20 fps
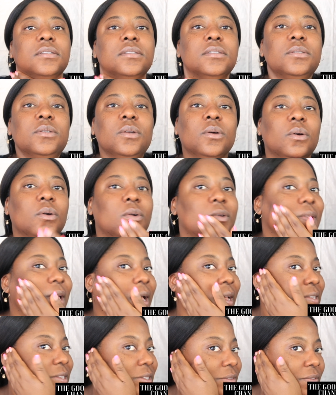So
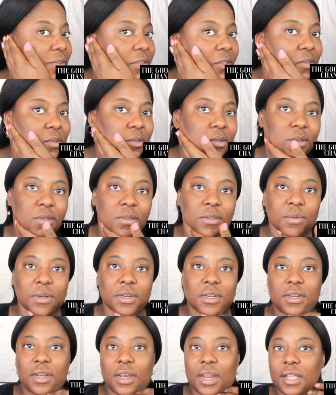nice, it feels good
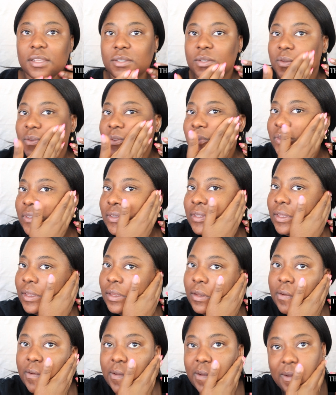when it glides onto
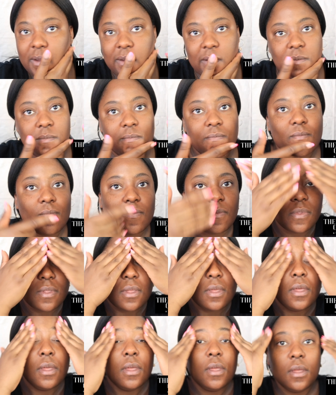skin.
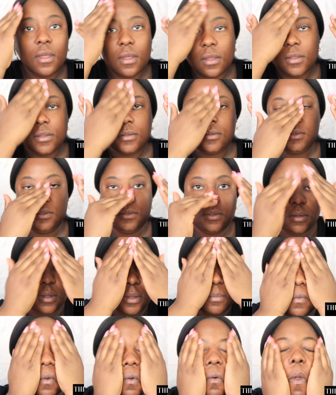So
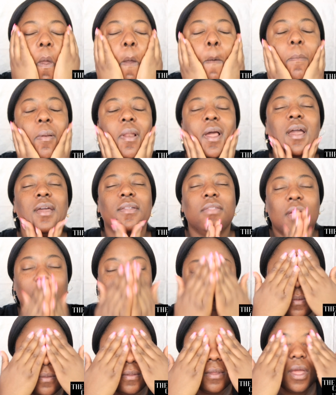I'm gonna apply
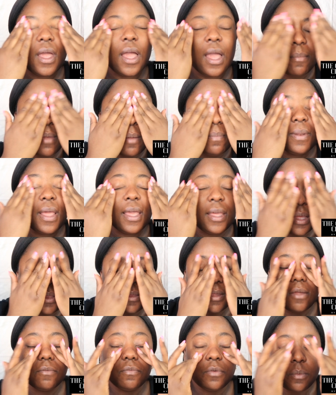that. I'm applying
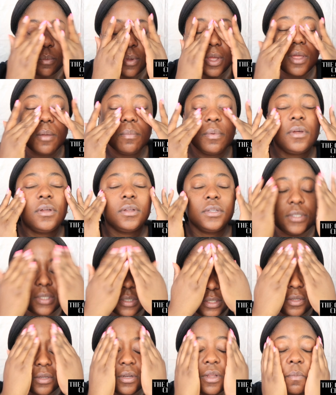it everywhere because
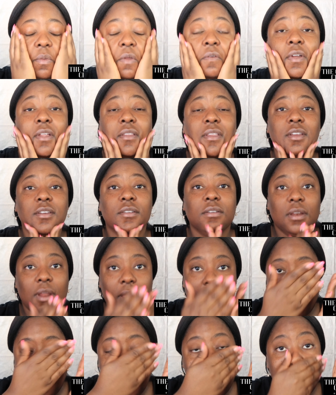there's gonna be foundation
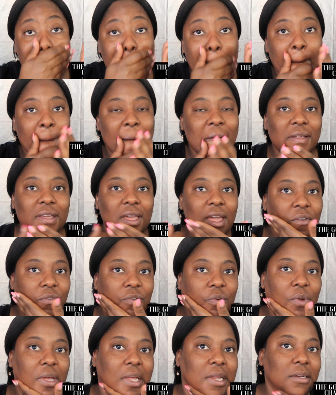like
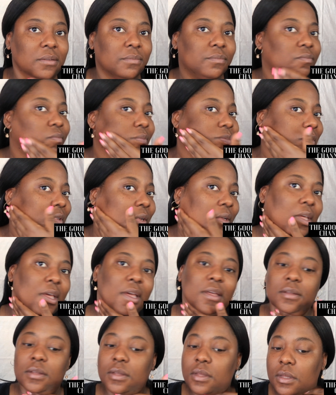everywhere,
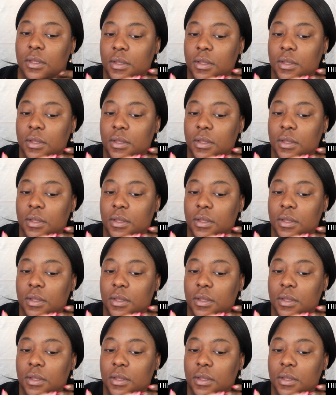okay.